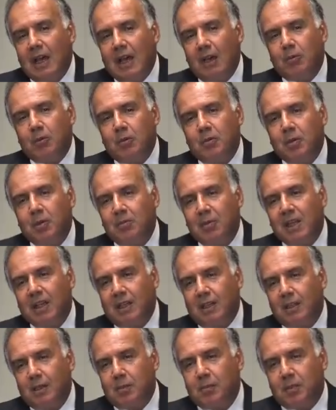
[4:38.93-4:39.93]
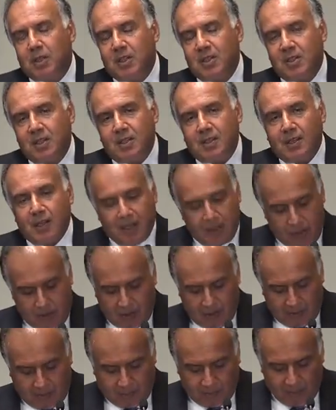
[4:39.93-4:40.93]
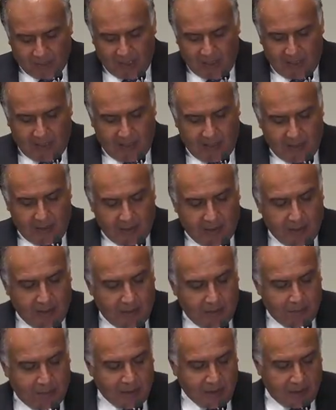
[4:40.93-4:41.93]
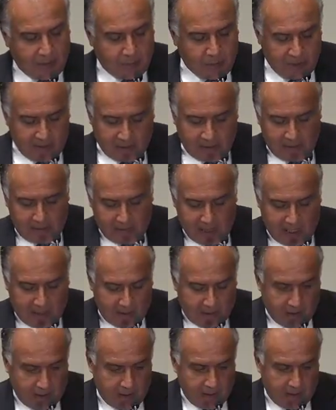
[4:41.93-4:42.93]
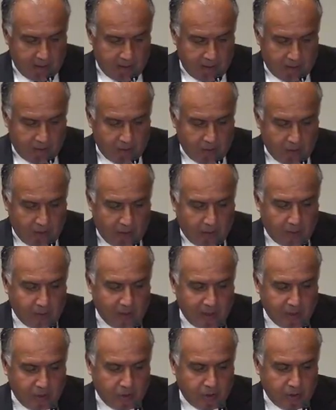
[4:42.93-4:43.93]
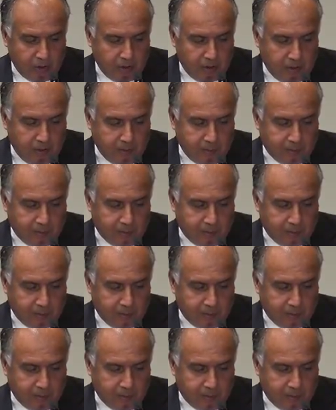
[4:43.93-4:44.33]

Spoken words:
I will be making the presentation. And Bill will come in during questions.